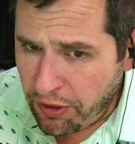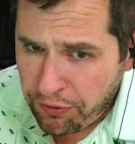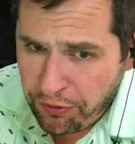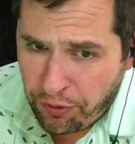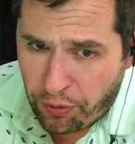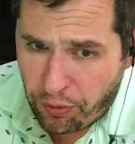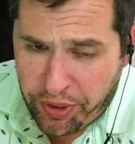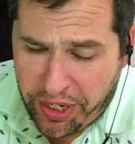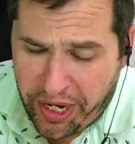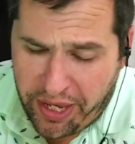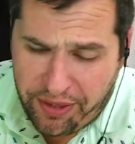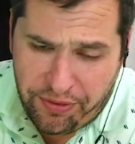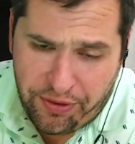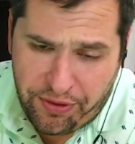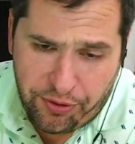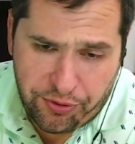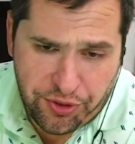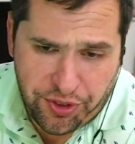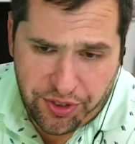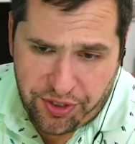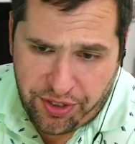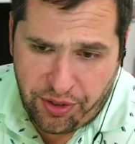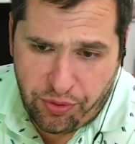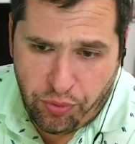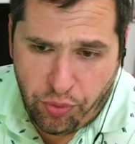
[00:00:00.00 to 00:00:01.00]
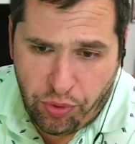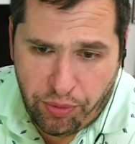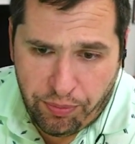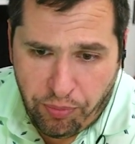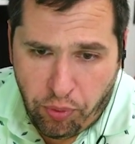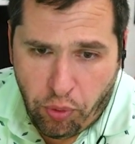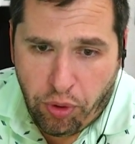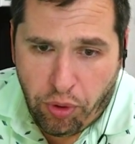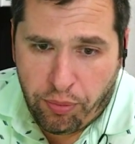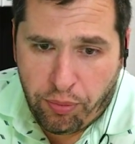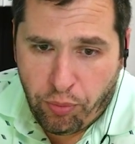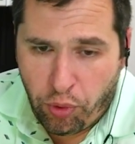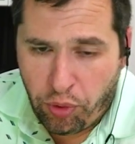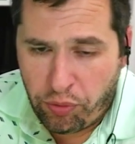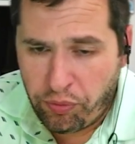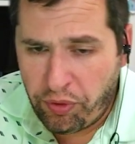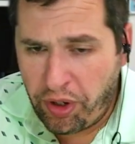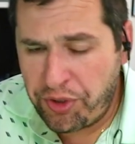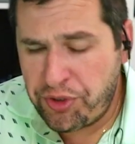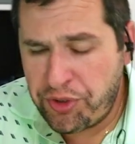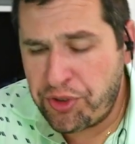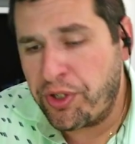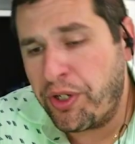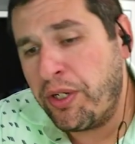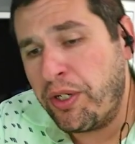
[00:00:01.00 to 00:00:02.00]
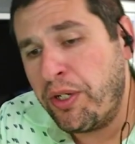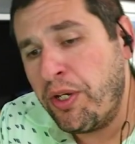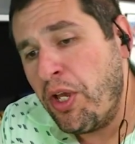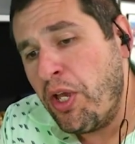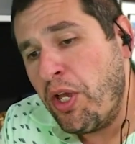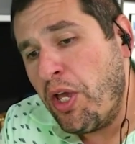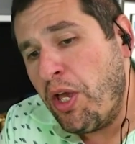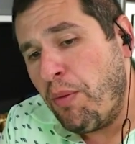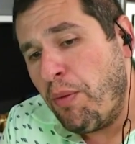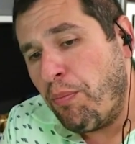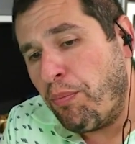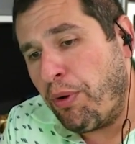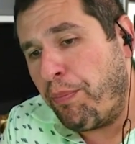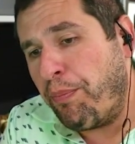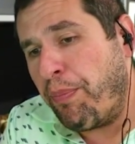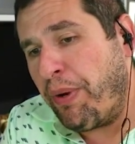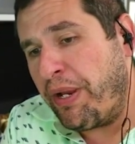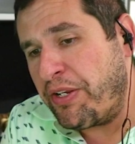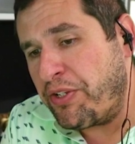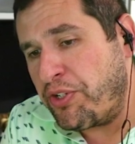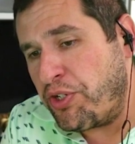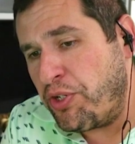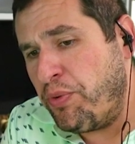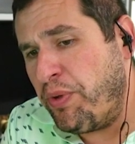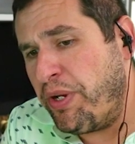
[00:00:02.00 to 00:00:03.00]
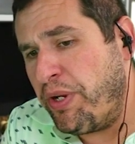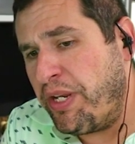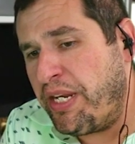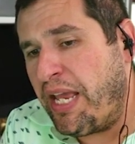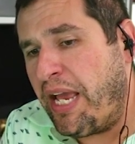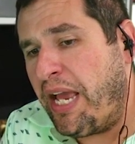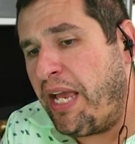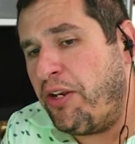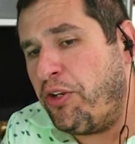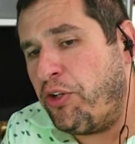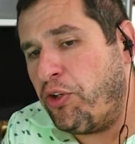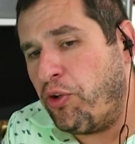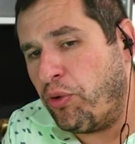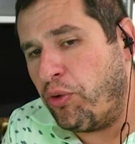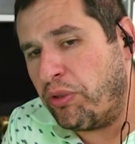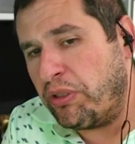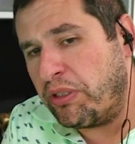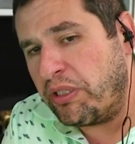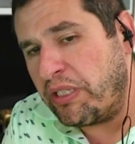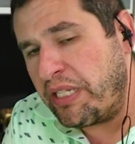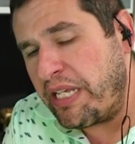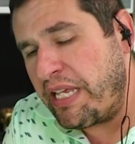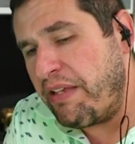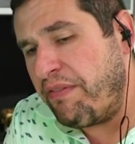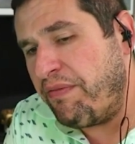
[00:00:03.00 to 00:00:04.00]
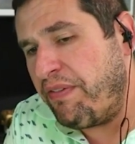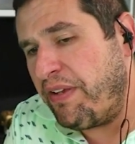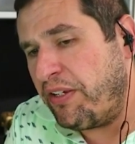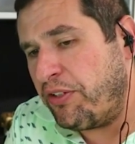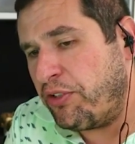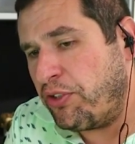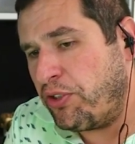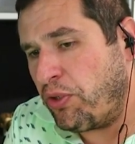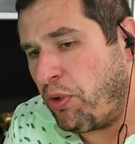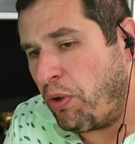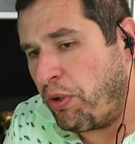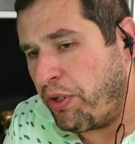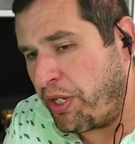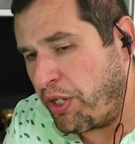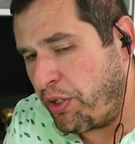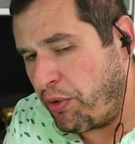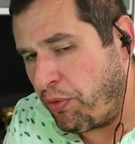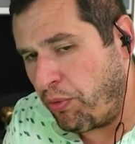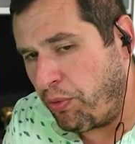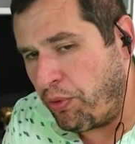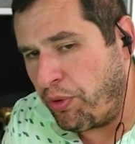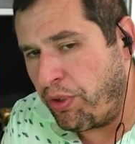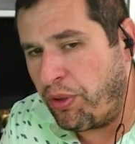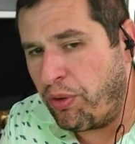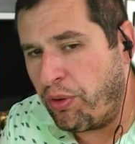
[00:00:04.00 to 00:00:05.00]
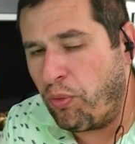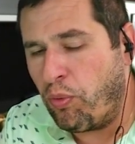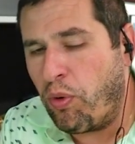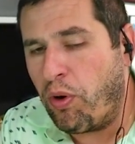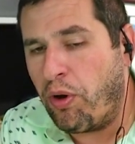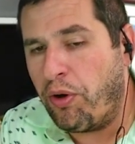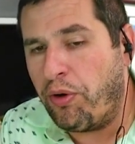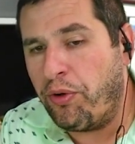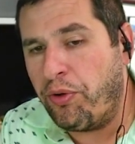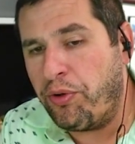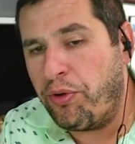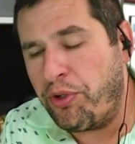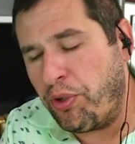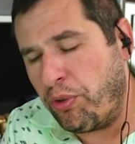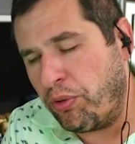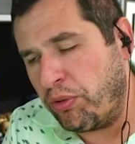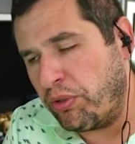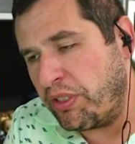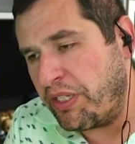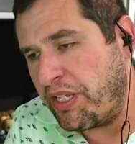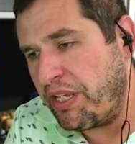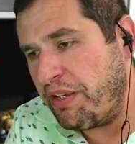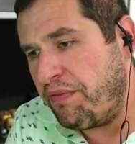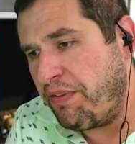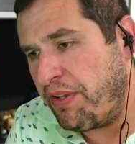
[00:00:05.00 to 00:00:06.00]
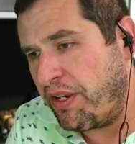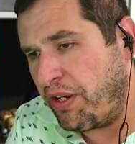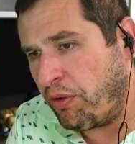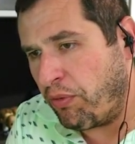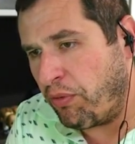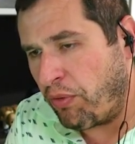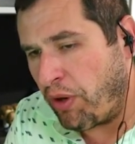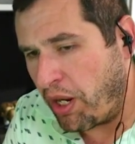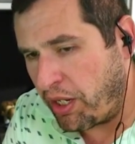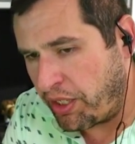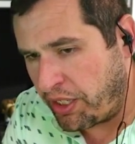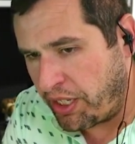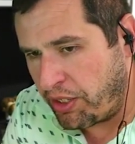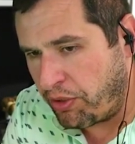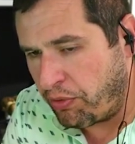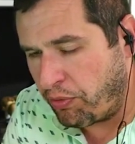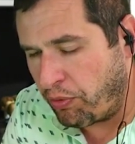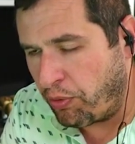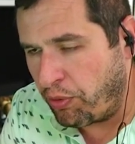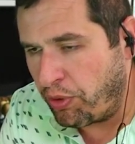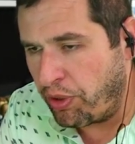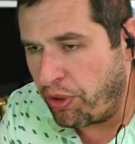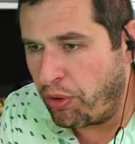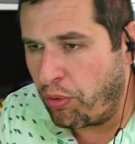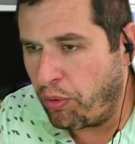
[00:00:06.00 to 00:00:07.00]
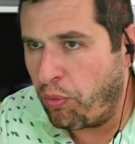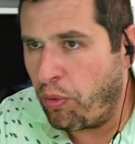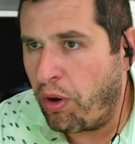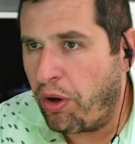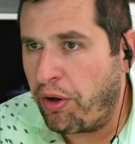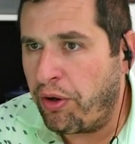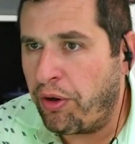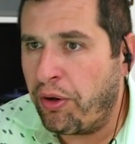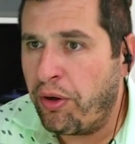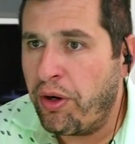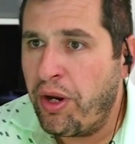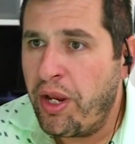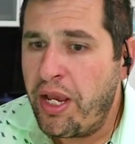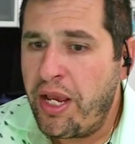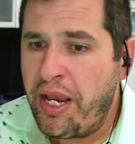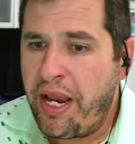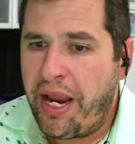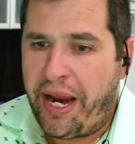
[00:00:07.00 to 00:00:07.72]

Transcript: So again, they're just going to import more Russia. But by doing that, you're leaving Saudi crude in the water. You're leaving Iraqi crude in the water.